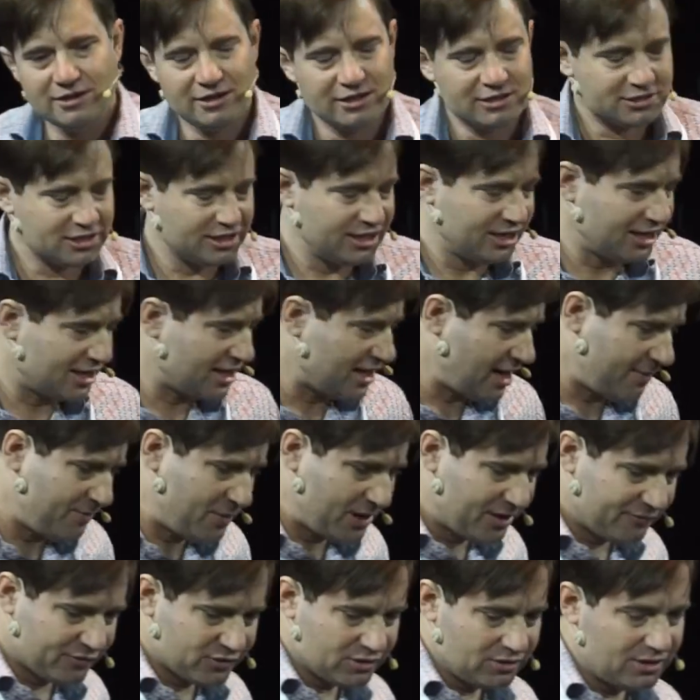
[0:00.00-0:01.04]
So there
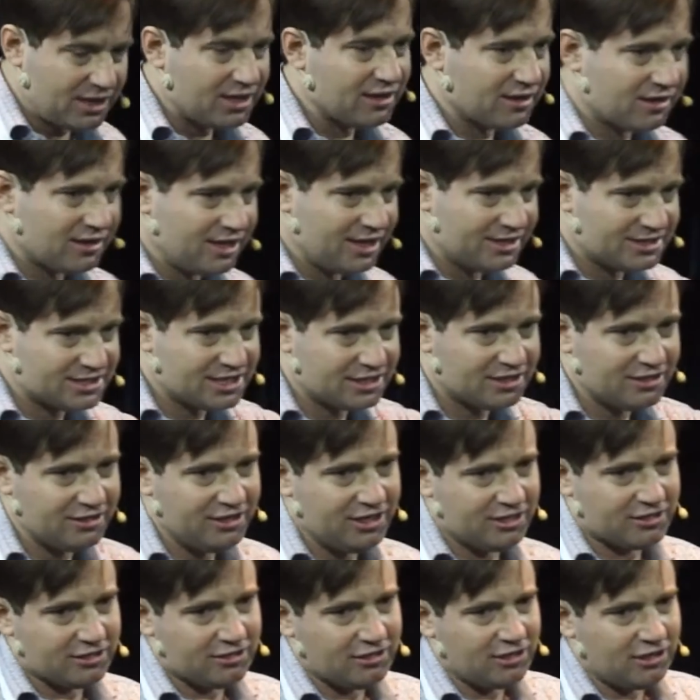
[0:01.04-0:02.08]
are two other things that you
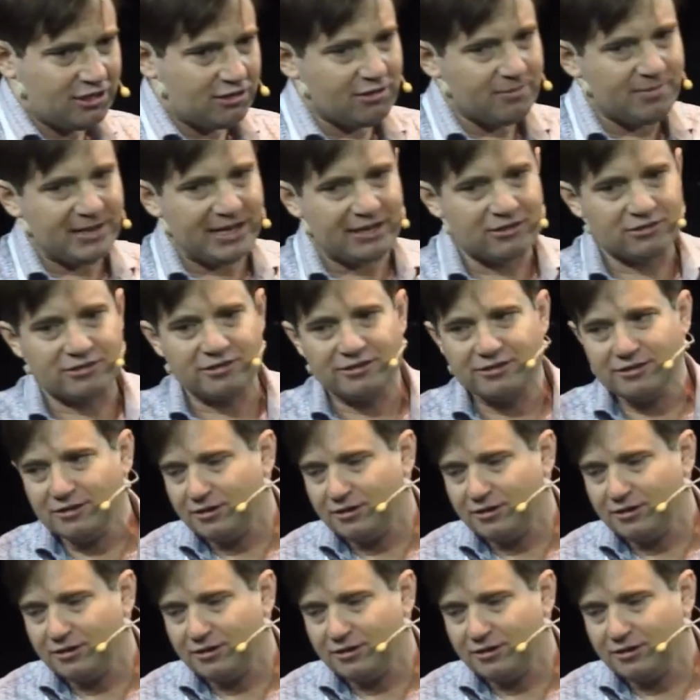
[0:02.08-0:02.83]
need to know about